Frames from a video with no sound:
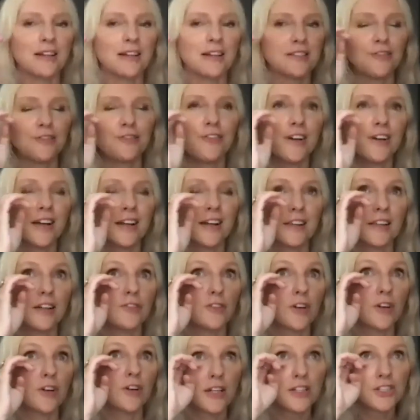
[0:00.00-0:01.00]
I freaking love her.
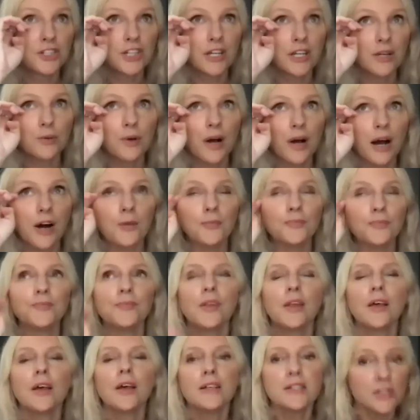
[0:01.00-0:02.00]
And she
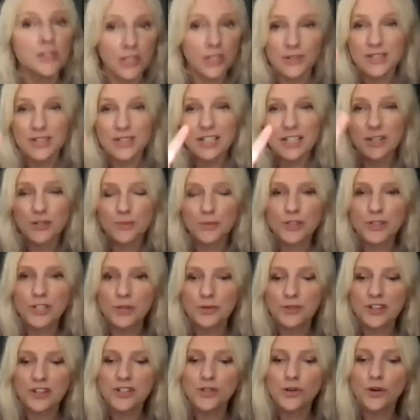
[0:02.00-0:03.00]
sort of say she was watching with
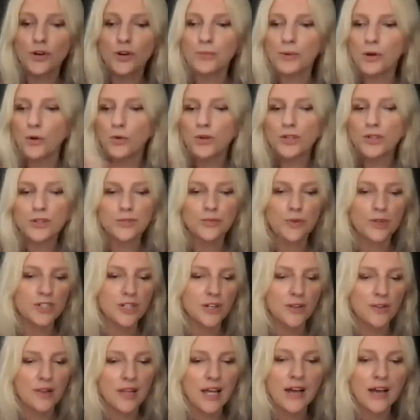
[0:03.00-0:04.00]
her daughter, but all she was watching in
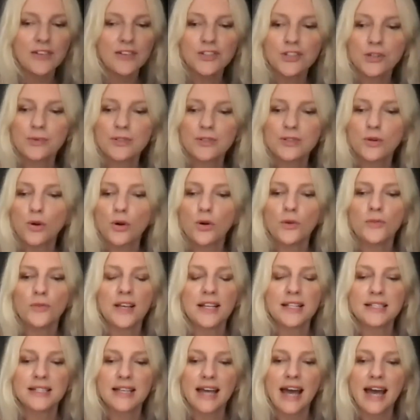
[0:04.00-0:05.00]
the live stream was all
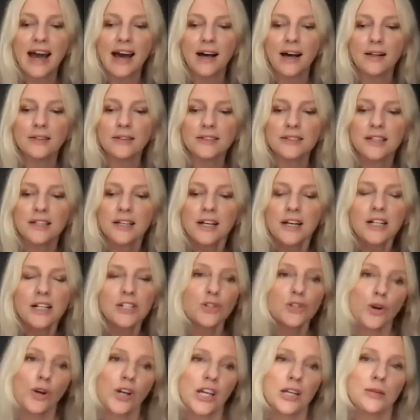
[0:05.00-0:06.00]
these gals
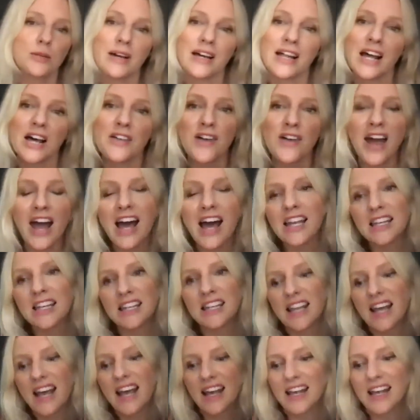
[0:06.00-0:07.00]
talking about how they hadn't
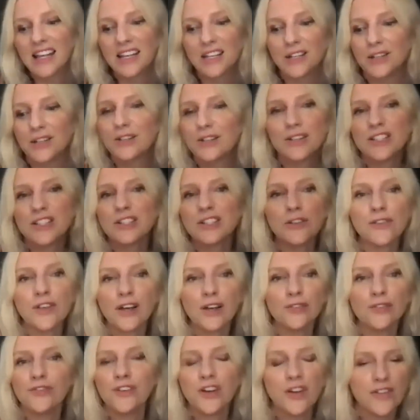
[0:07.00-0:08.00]
eaten so they could
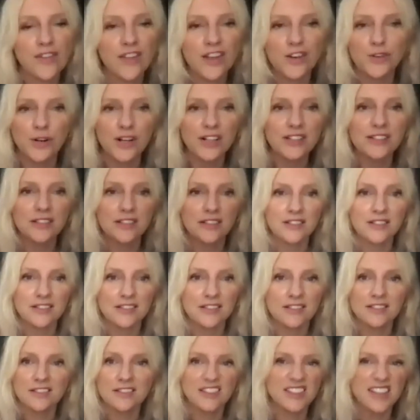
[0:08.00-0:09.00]
fit in their dresses.
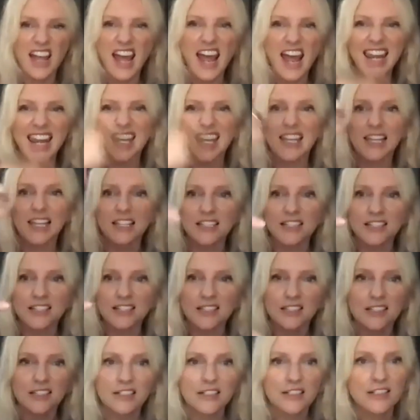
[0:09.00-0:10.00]
Just endless.
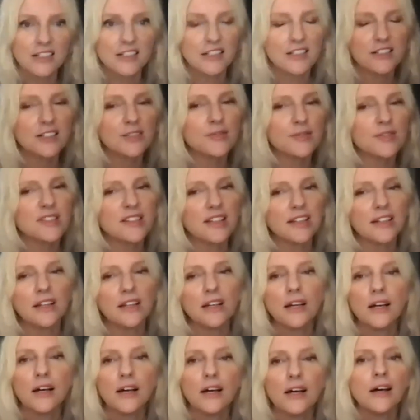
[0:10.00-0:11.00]
Just was like,
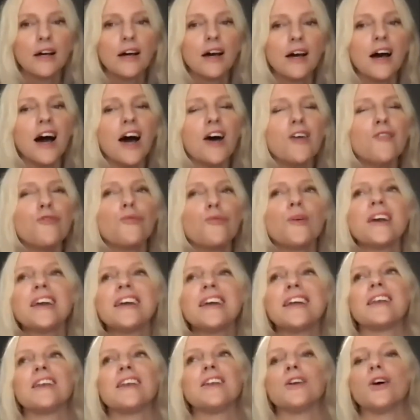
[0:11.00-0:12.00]
have we
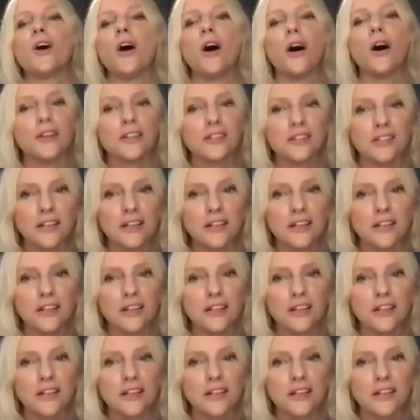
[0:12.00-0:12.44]
not?